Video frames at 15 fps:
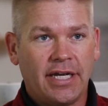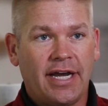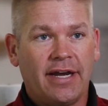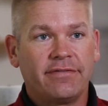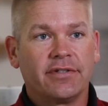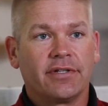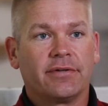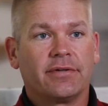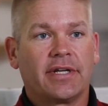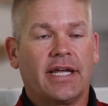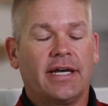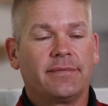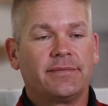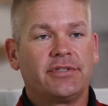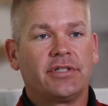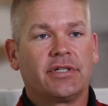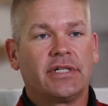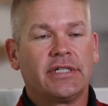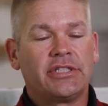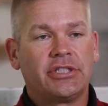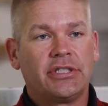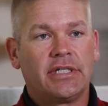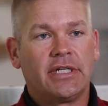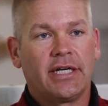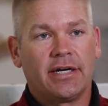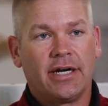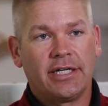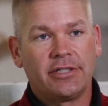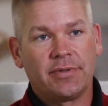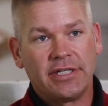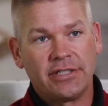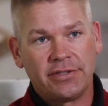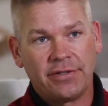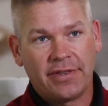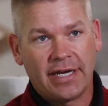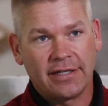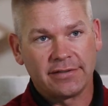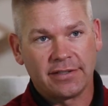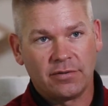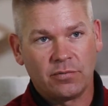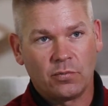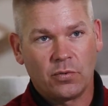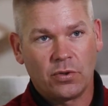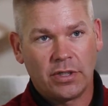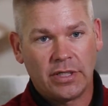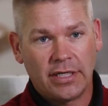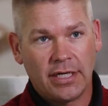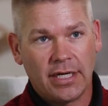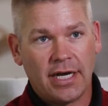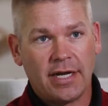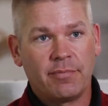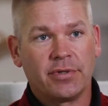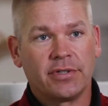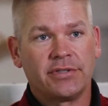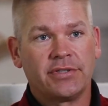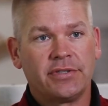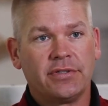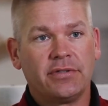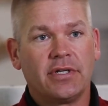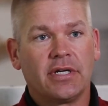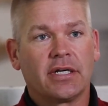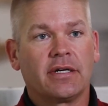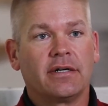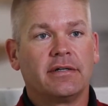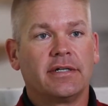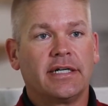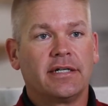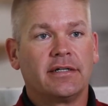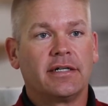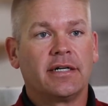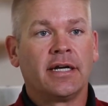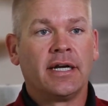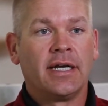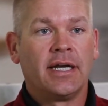After going to Kalamazoo Christian, I graduated 2001. I pursued a career